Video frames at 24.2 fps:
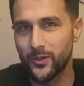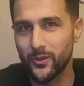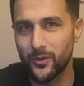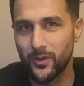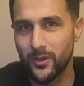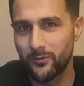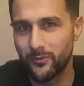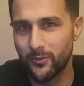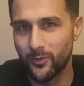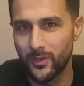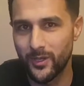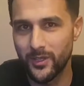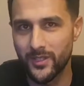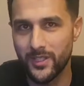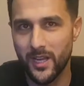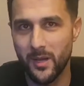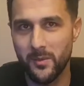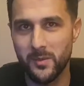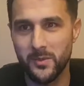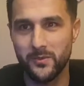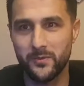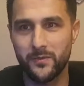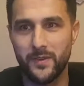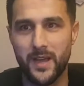growing forty
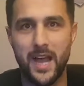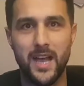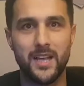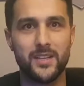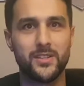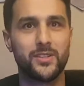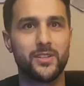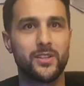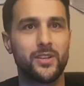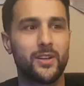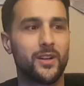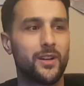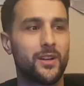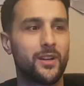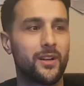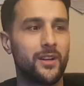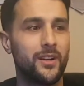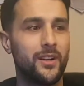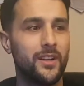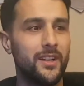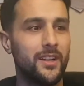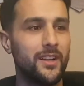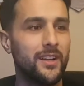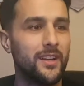times
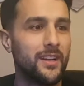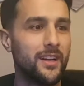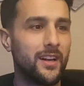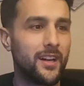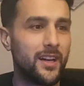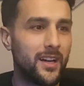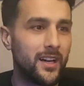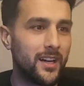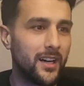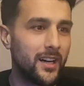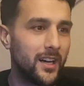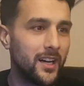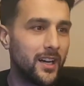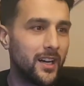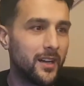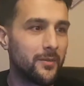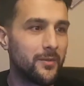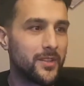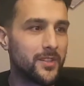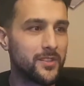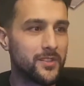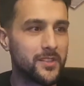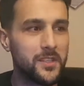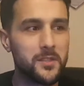faster? Uh,
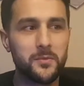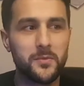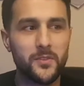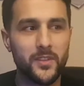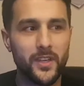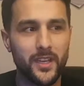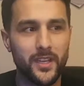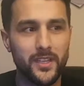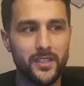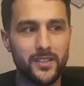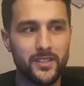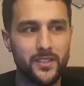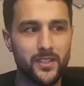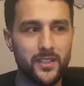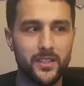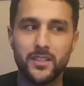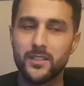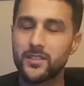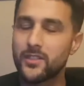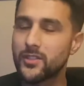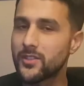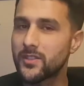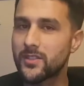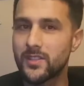this seems like it's going
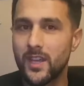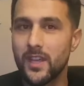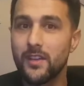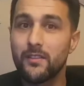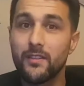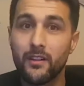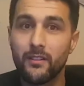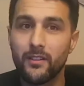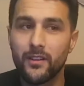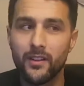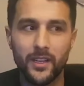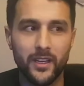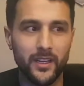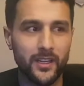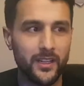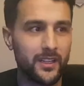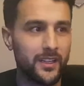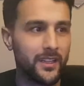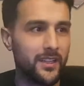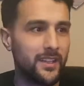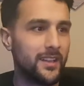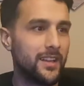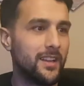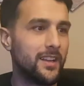to just save everything,
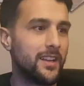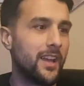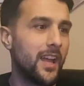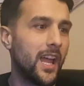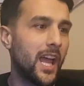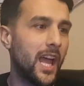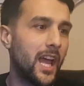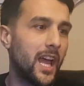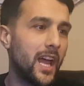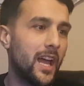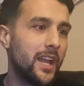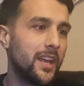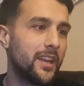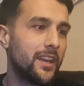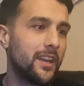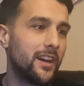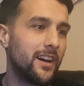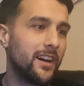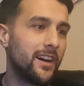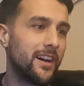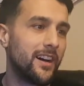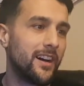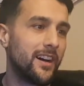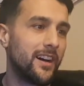and.
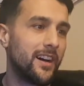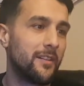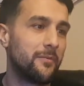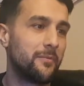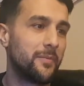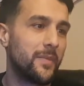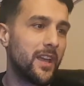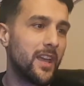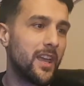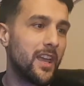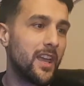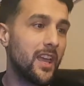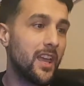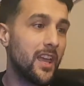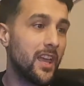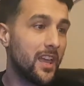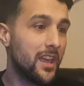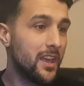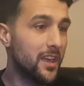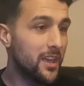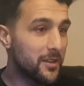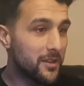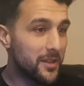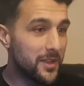Um,
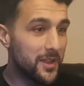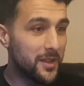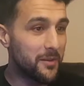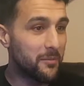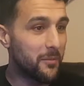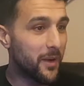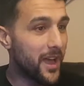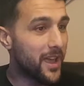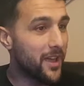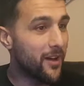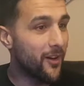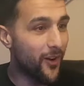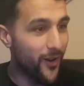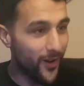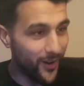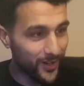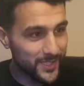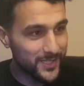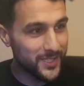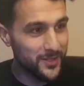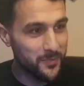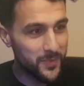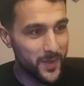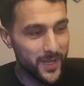In my
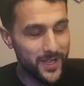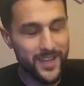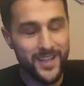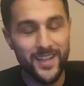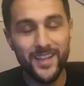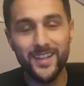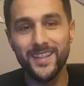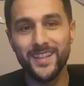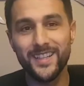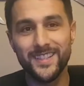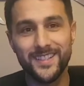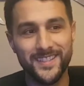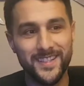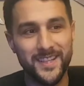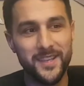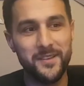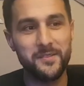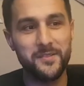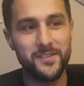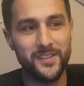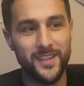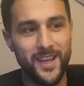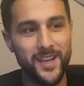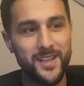honest opinion, it
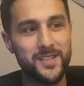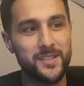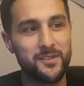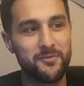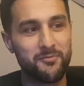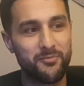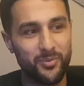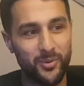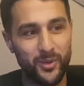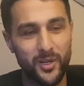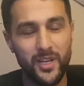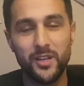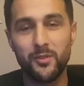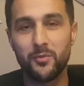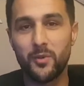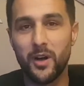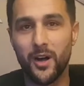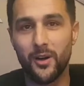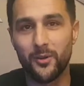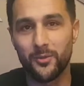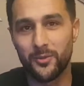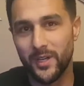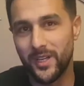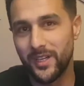seems like some pretty
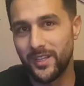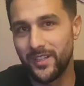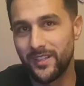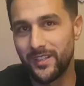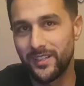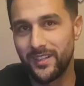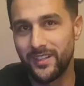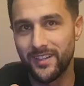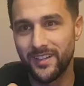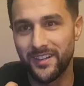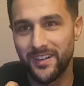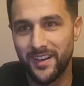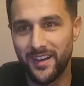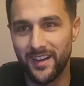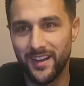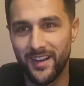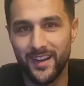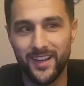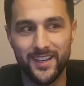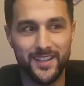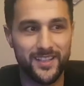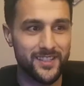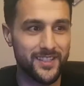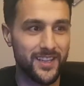well-written
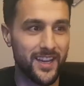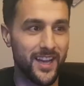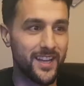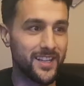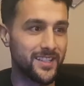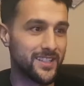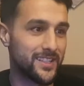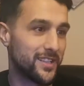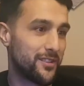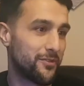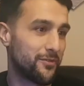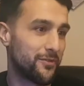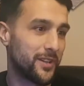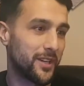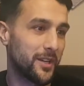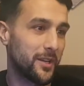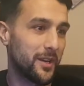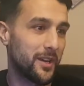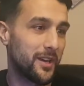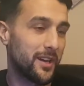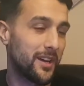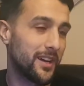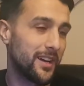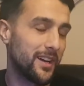uh, scientific
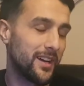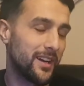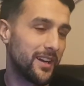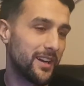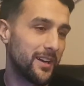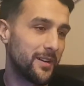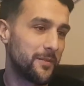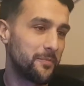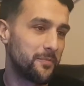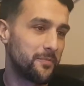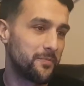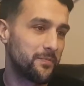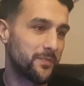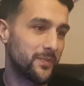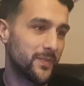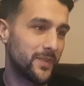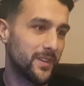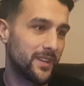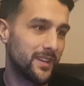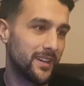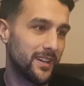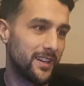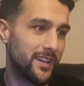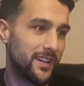uh,
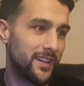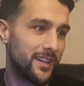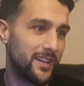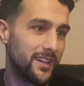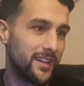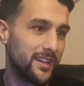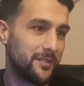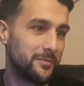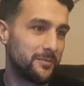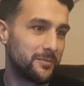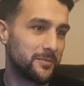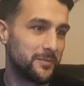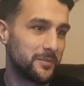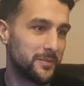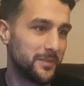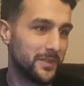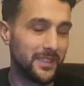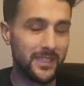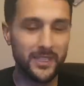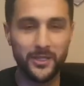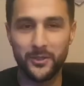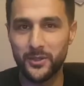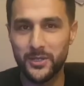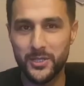um,
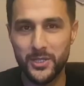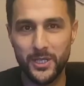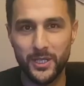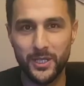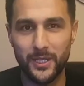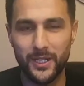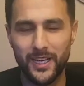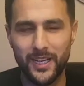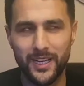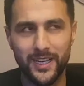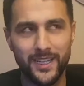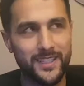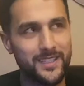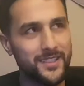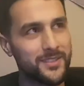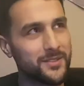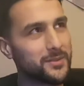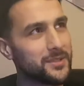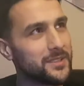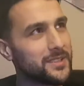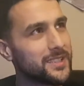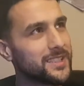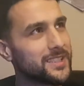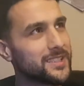literature, I guess,
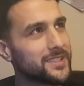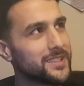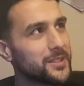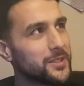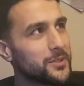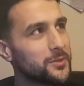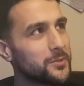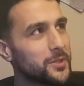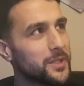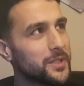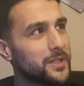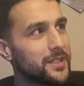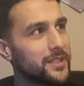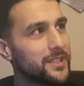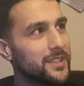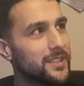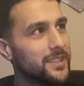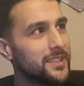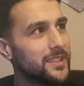well, that's not the word,